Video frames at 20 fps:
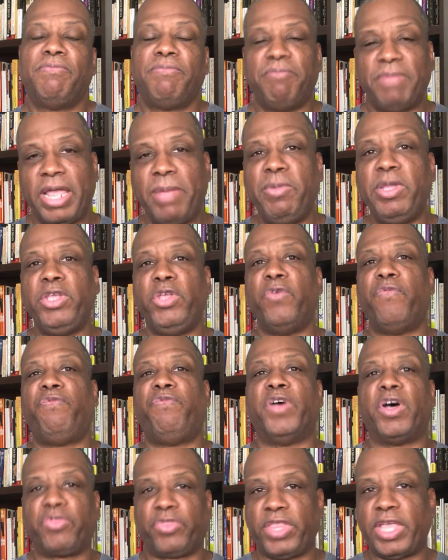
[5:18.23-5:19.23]
maybe you
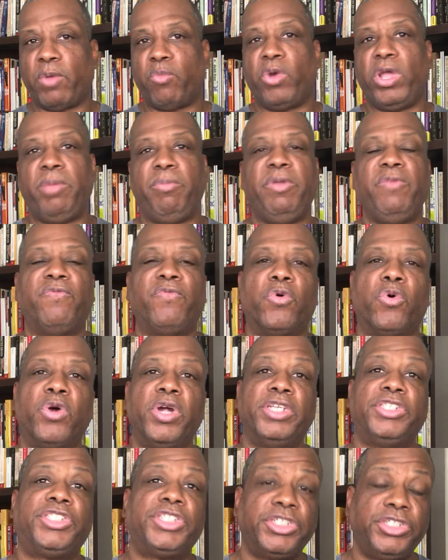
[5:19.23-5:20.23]
felt that way before
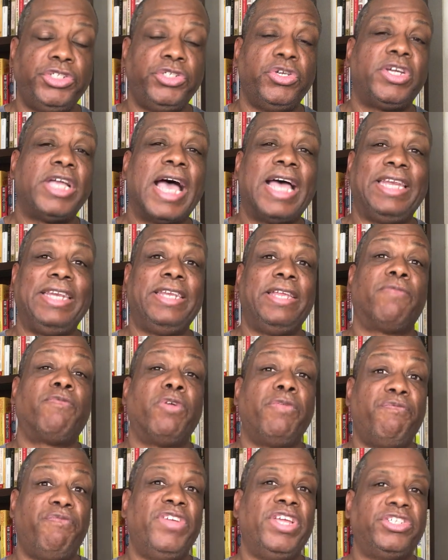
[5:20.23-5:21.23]
until you got
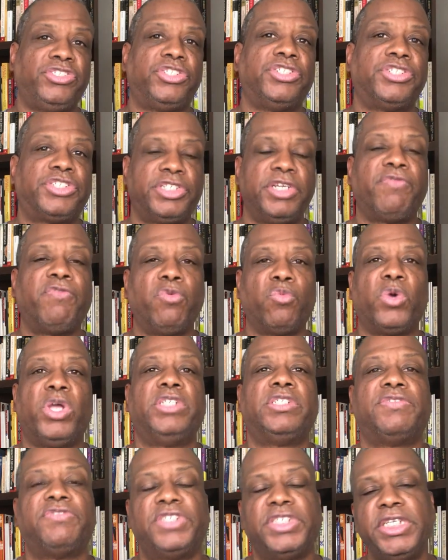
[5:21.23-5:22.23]
different visions different
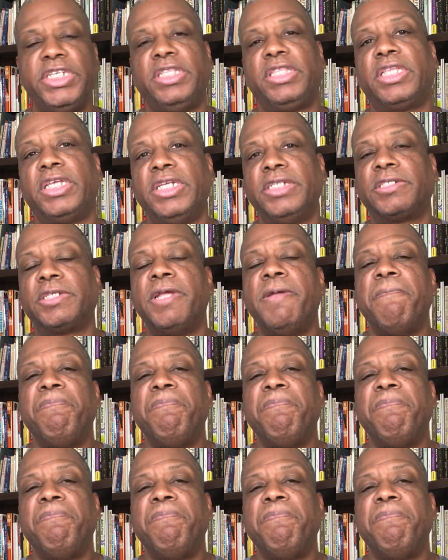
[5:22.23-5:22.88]
ways of seeing things